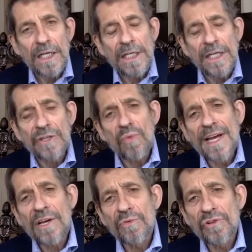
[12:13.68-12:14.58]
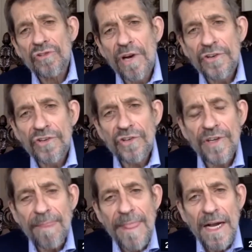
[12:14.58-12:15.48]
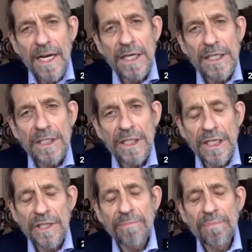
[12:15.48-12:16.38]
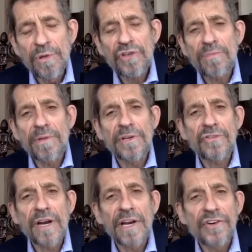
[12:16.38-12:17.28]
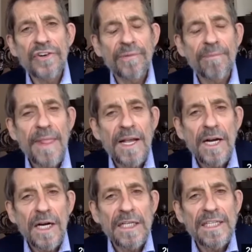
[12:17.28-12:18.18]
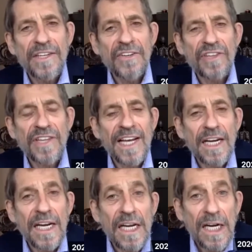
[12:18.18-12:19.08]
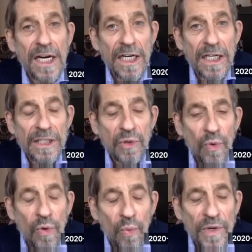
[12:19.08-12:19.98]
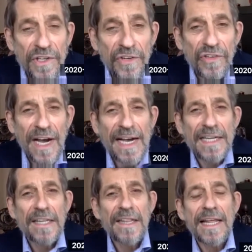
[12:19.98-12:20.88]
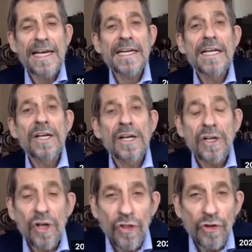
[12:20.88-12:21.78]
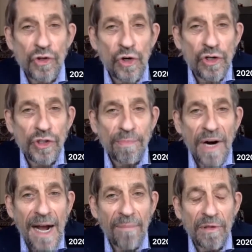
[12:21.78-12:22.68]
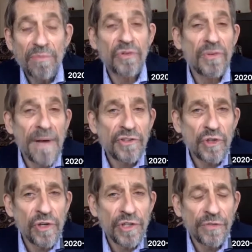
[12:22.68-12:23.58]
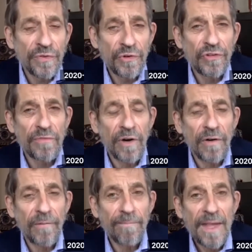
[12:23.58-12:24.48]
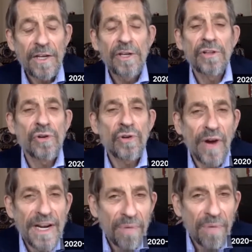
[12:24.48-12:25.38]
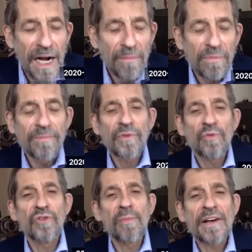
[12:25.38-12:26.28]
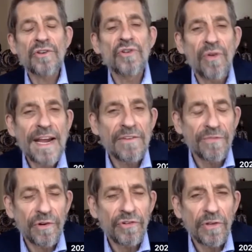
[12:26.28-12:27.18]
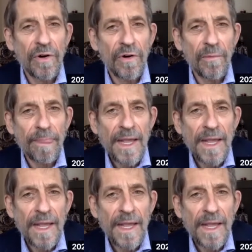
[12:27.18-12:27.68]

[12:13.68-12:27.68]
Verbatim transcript: And the way it was structured in the Bush administration is that we decided that the Georgia problem was about Georgia, first of all. The Ukraine problem was about Ukraine, first of all.